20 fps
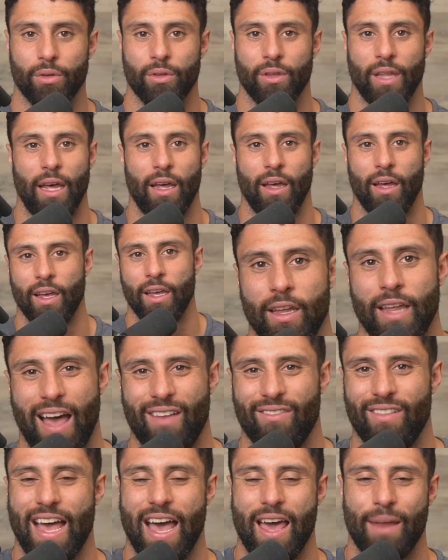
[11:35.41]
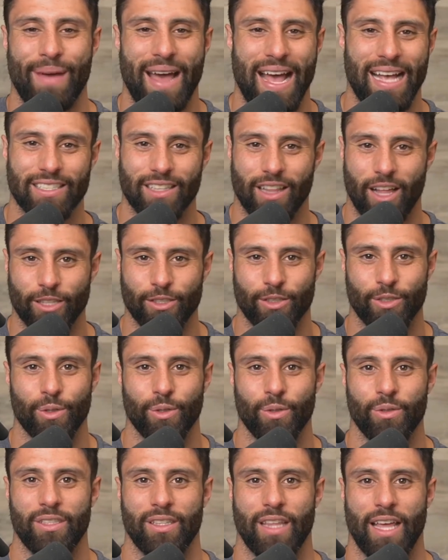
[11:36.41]
that haven't had past
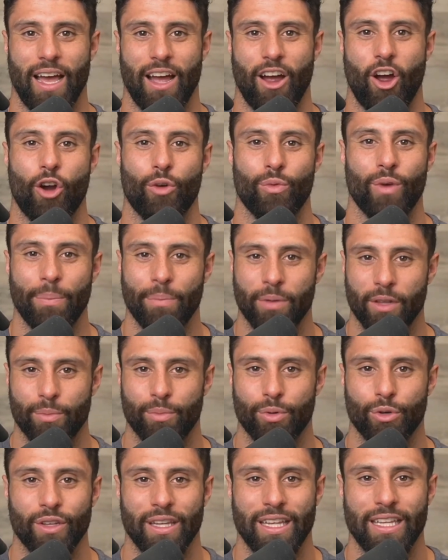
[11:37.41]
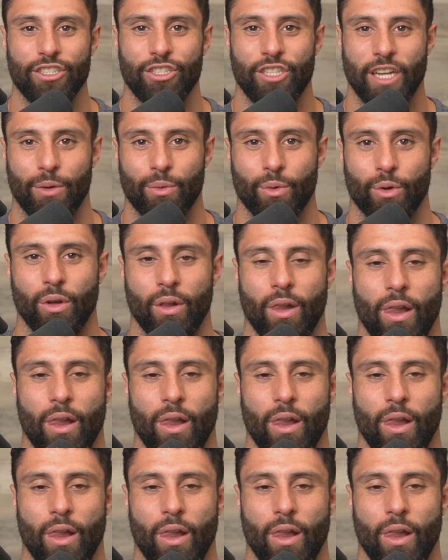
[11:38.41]
lawsuits, that are reputable in general,